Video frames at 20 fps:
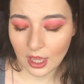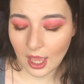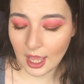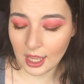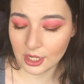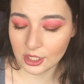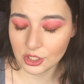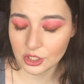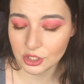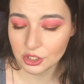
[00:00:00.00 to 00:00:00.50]

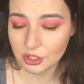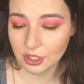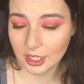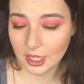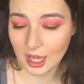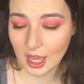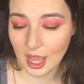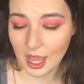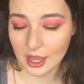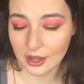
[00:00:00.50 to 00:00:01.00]
and
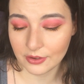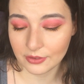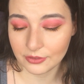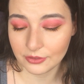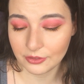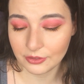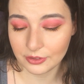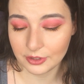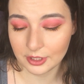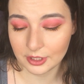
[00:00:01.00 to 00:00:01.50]
they
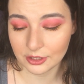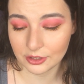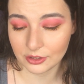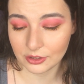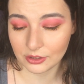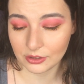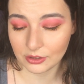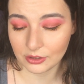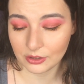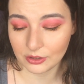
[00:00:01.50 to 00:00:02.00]
have
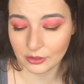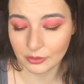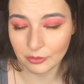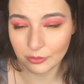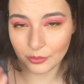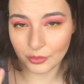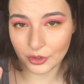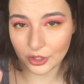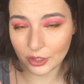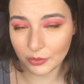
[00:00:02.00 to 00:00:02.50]
their
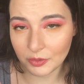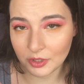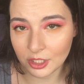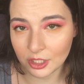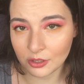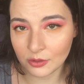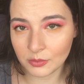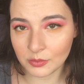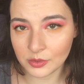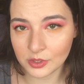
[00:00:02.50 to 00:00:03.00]

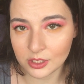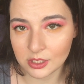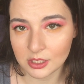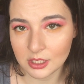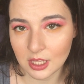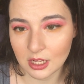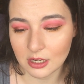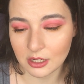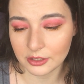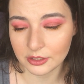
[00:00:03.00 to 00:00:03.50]
premiums
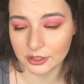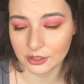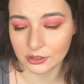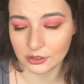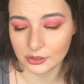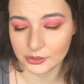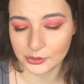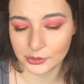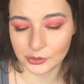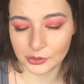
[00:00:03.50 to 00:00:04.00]
that are their
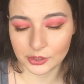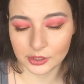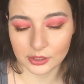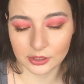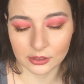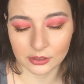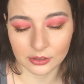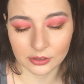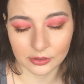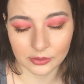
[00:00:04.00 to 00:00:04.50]

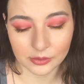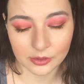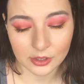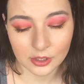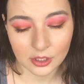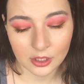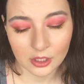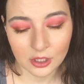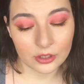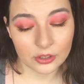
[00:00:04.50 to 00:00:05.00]
loose
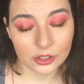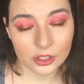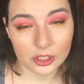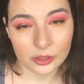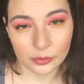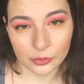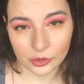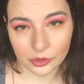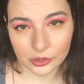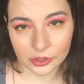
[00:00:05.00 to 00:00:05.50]

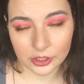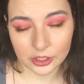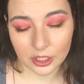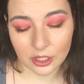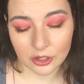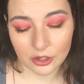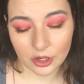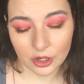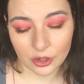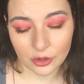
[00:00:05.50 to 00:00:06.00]

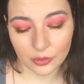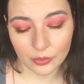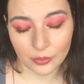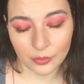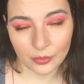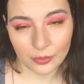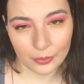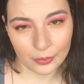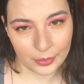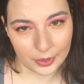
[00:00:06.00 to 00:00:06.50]

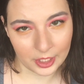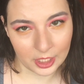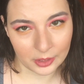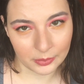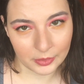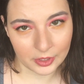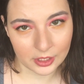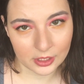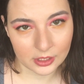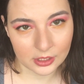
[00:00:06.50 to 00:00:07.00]
multichrome
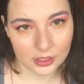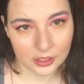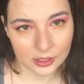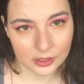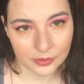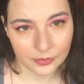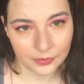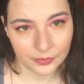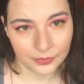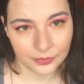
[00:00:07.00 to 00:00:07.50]

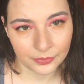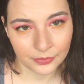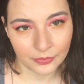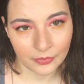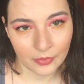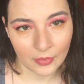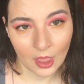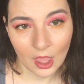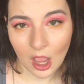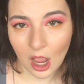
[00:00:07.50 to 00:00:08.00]
pigments.
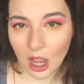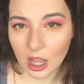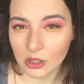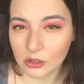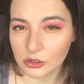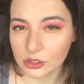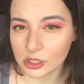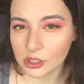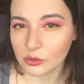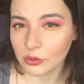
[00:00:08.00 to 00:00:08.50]
I
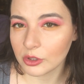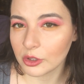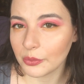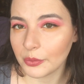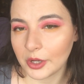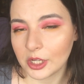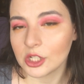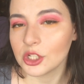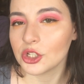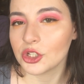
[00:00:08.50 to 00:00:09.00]
also want
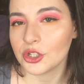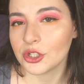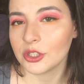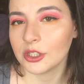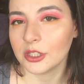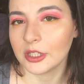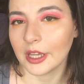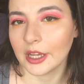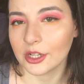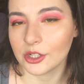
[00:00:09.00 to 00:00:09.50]
to
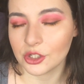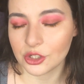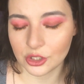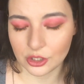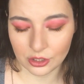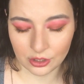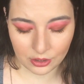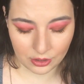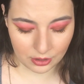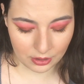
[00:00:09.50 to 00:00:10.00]
mention
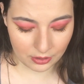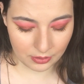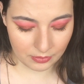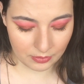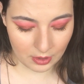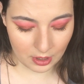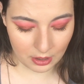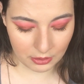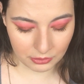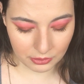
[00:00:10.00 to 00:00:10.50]
that
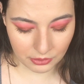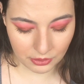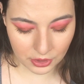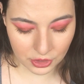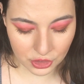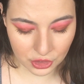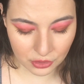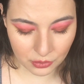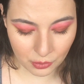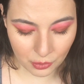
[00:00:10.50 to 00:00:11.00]
our
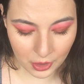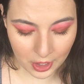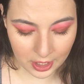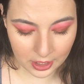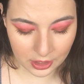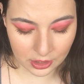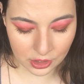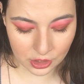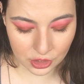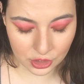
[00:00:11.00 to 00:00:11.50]
Russian
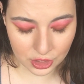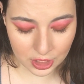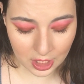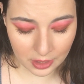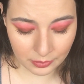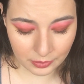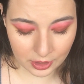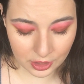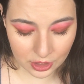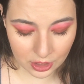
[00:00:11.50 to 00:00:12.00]
brand
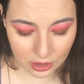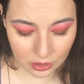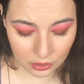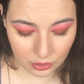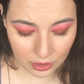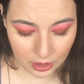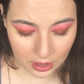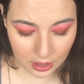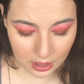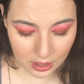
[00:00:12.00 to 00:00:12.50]
Tammy
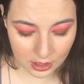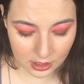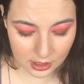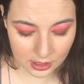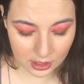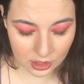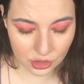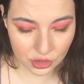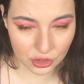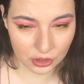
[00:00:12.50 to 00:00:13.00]
Tanuka,
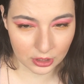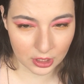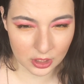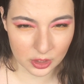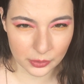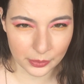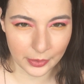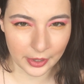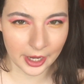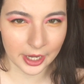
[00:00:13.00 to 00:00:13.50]
Sigil
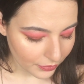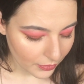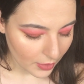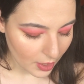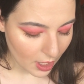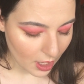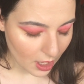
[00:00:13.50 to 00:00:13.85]
inspired,